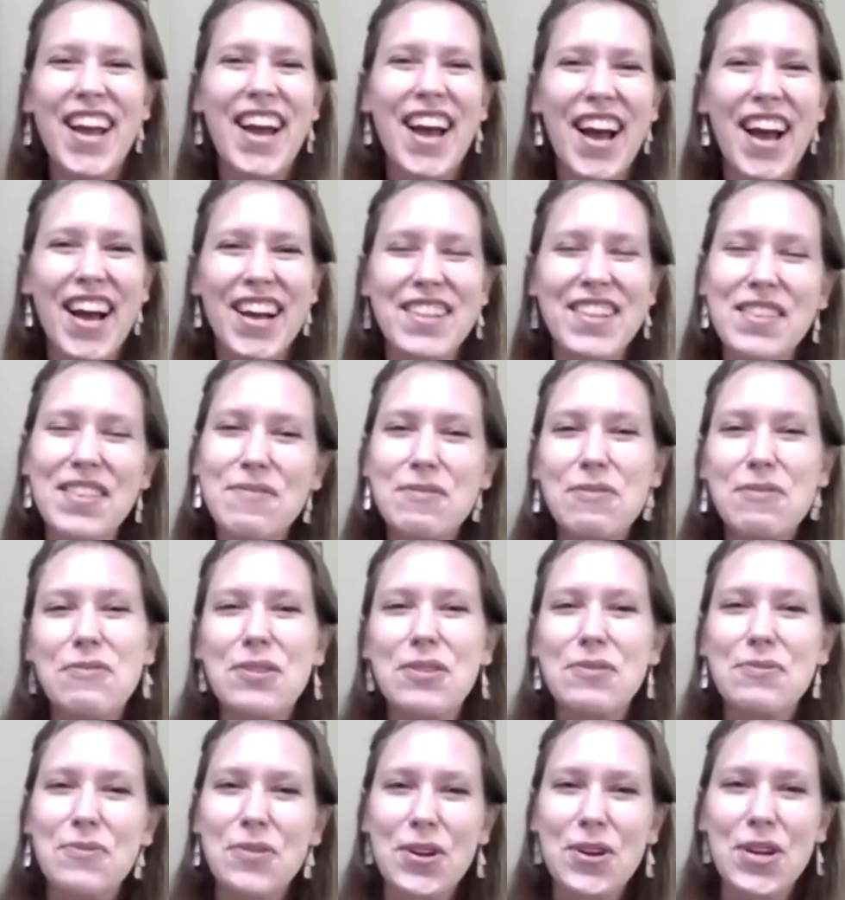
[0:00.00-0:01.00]
at some of
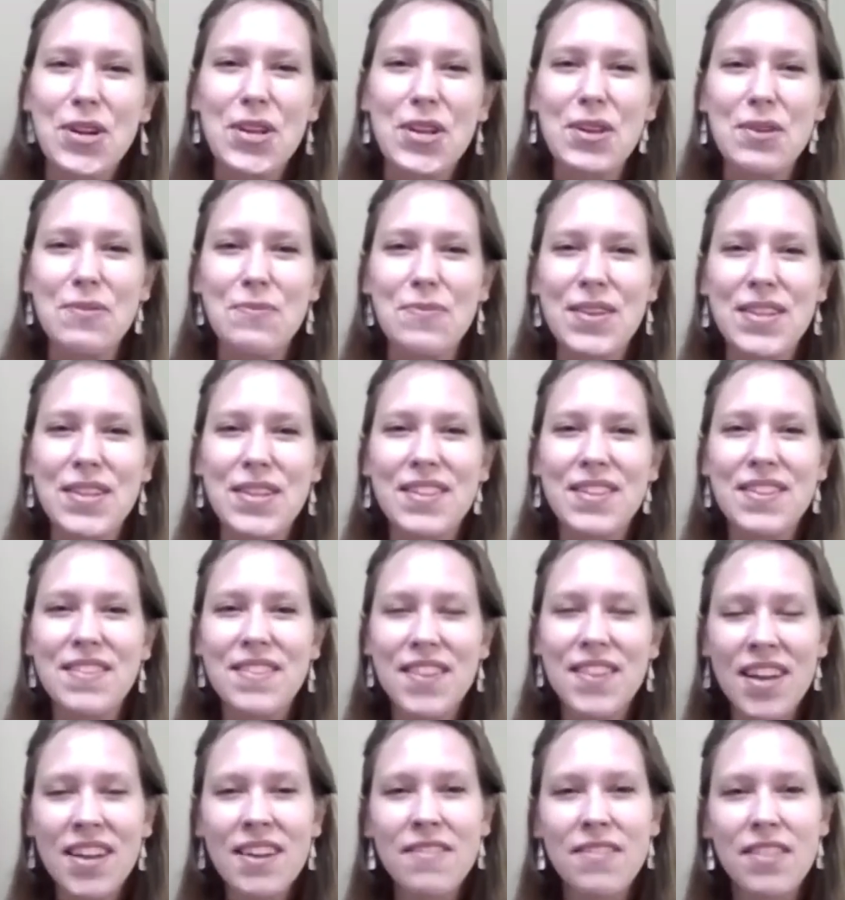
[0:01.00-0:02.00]
the more human
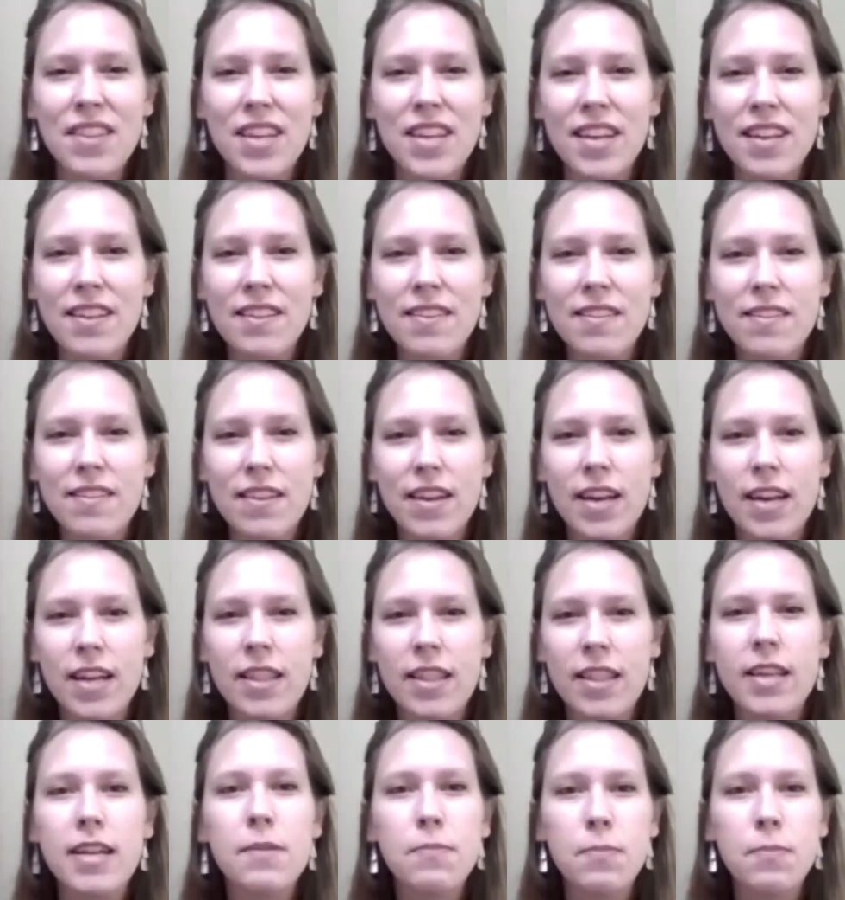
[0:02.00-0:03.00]
side of things. And
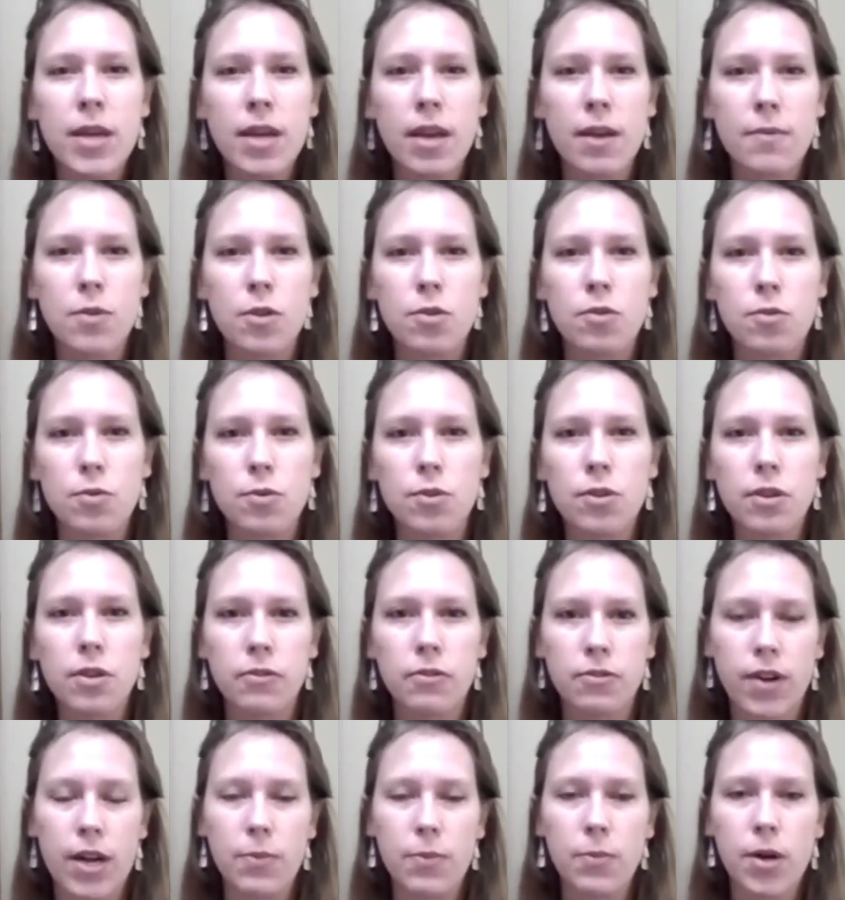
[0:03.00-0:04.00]
then it becomes a tool and a
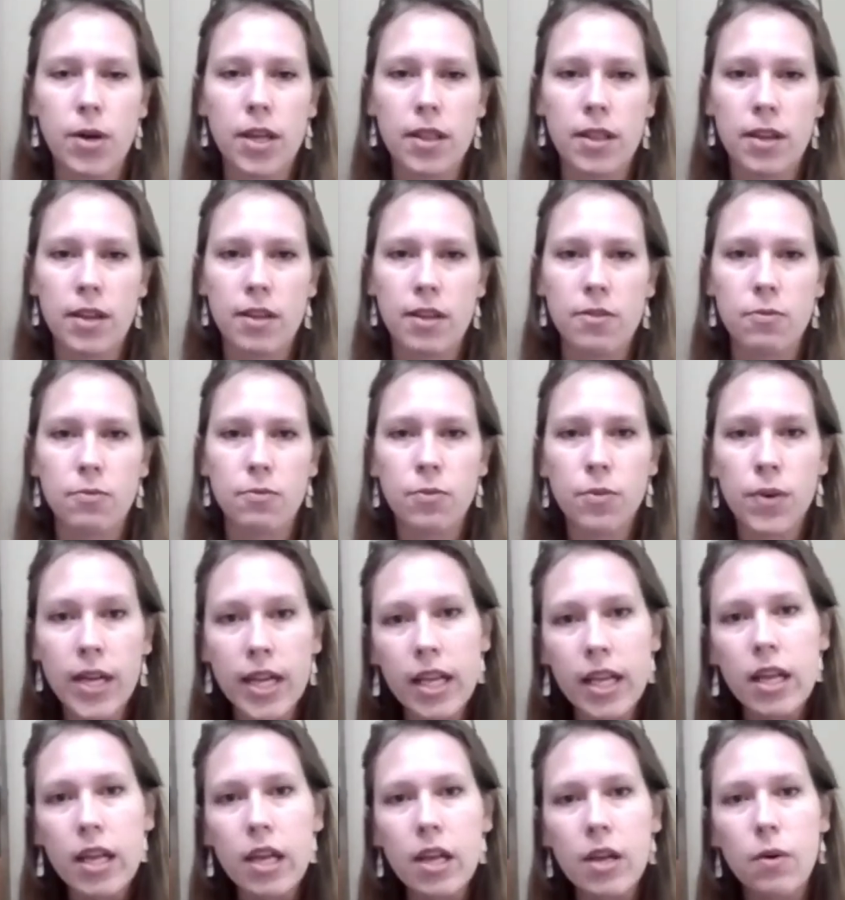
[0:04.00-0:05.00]
framework that is
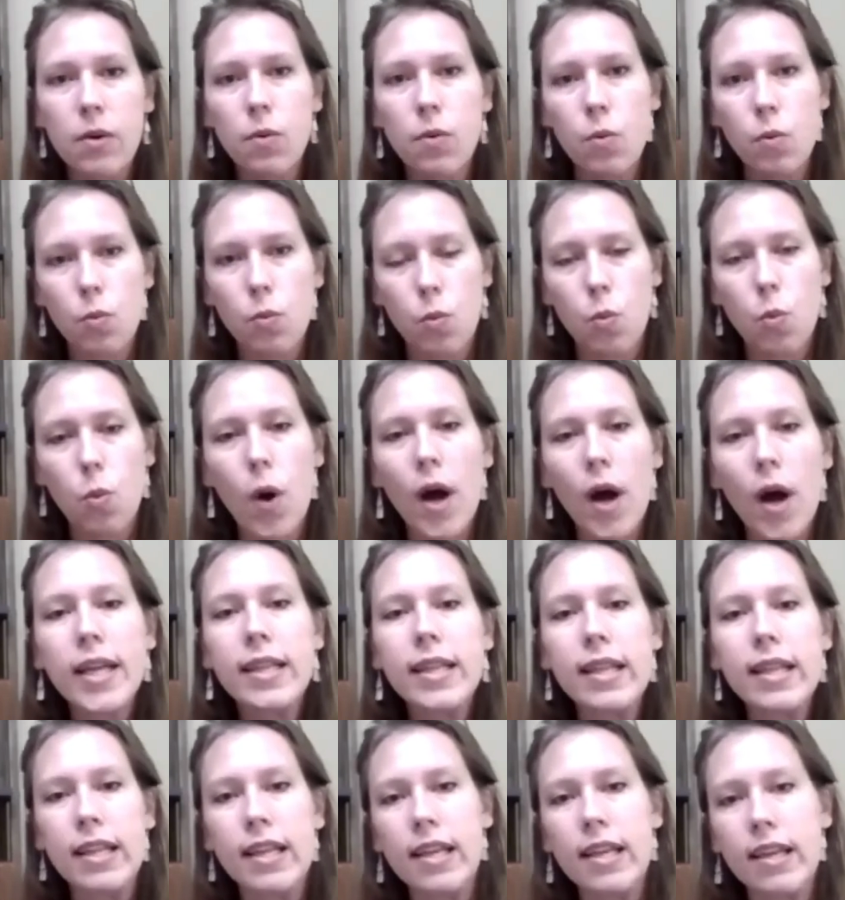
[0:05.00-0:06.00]
really
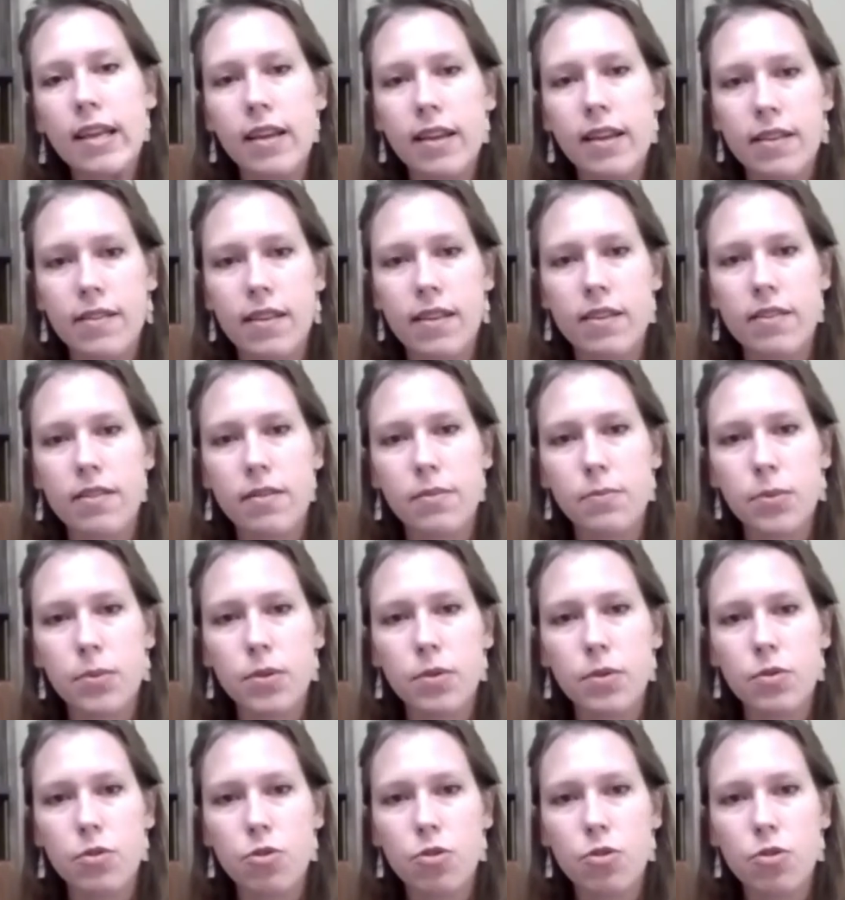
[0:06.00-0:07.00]
widely
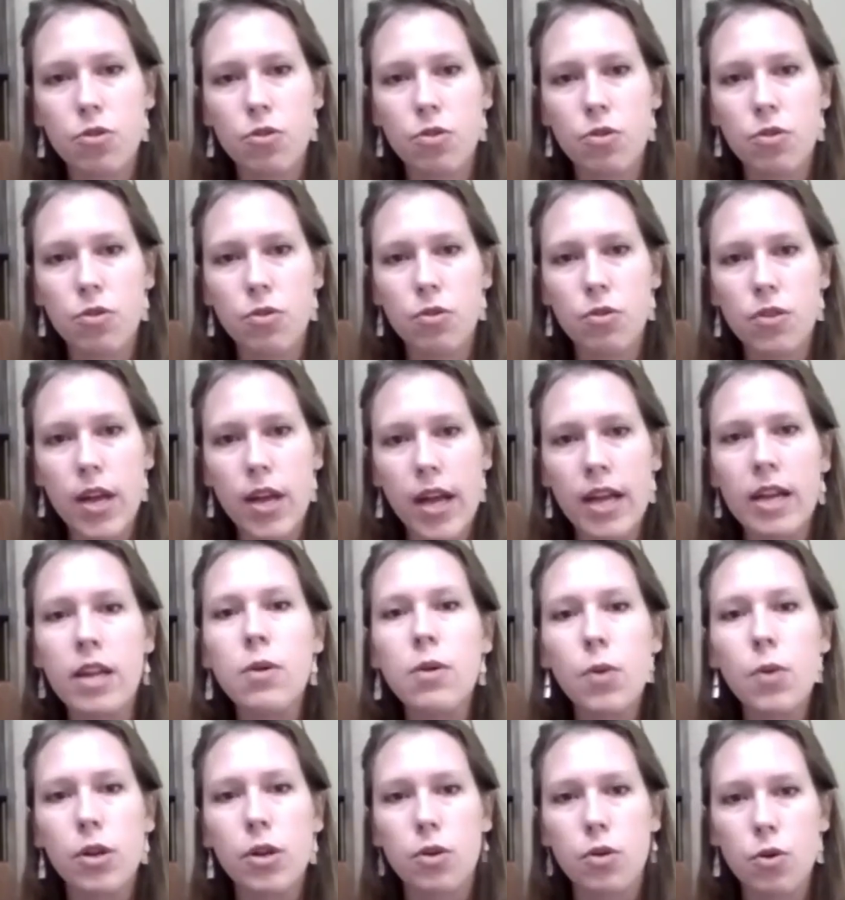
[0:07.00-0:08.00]
accessible to
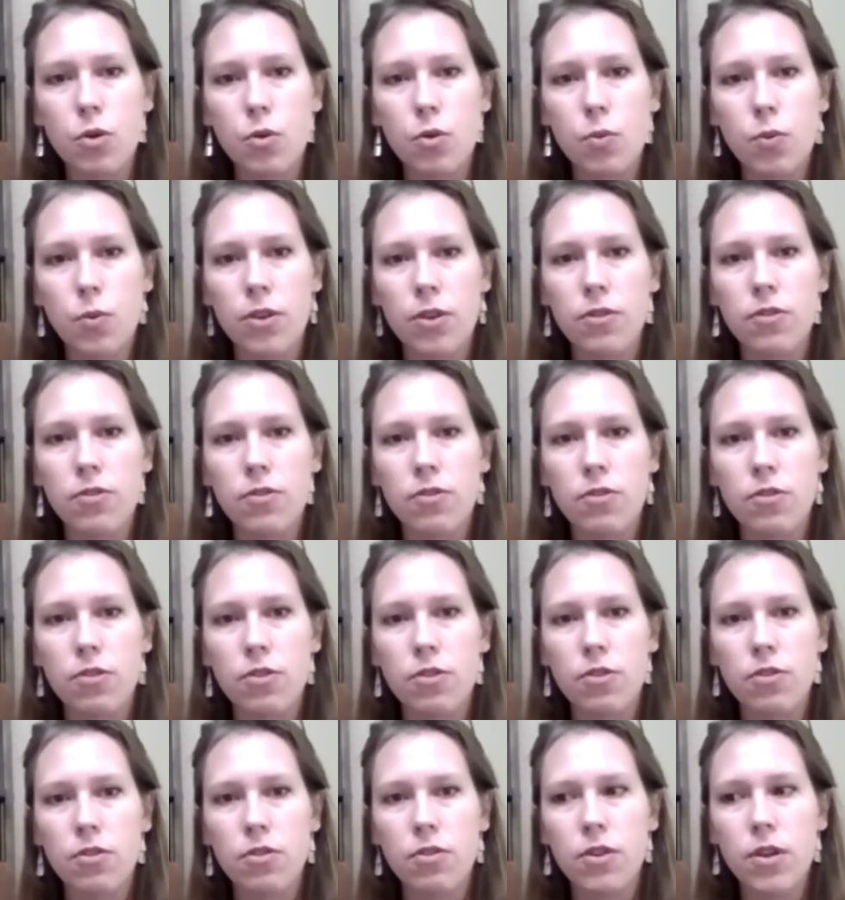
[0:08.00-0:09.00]
anyone who wants
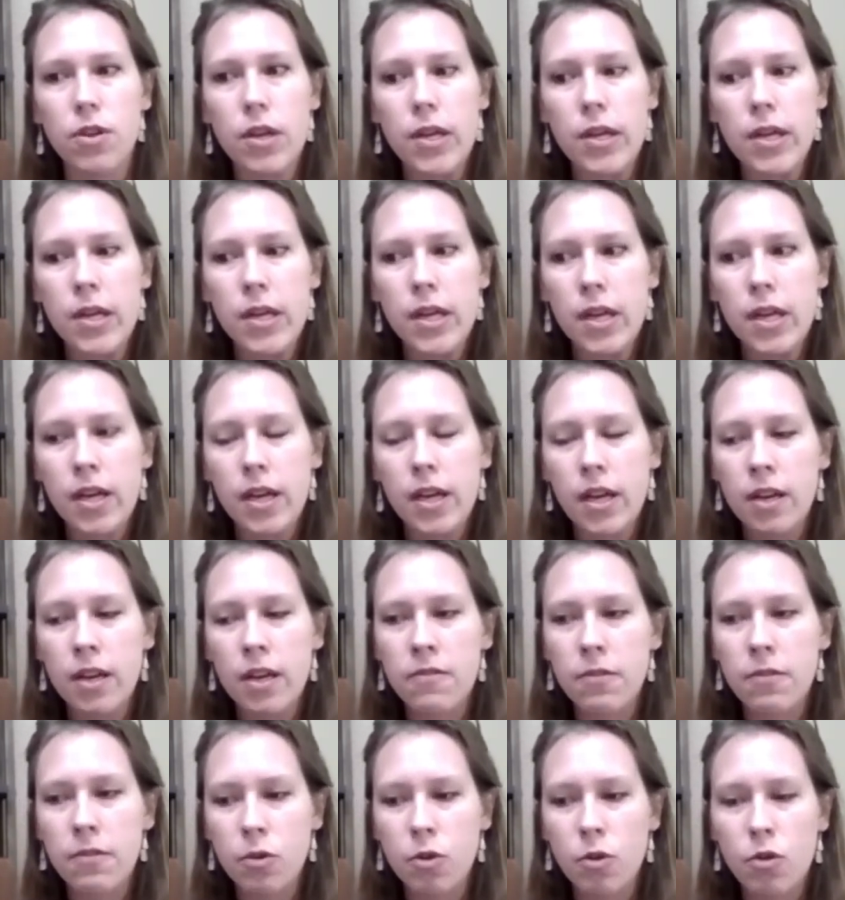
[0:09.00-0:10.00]
to kind of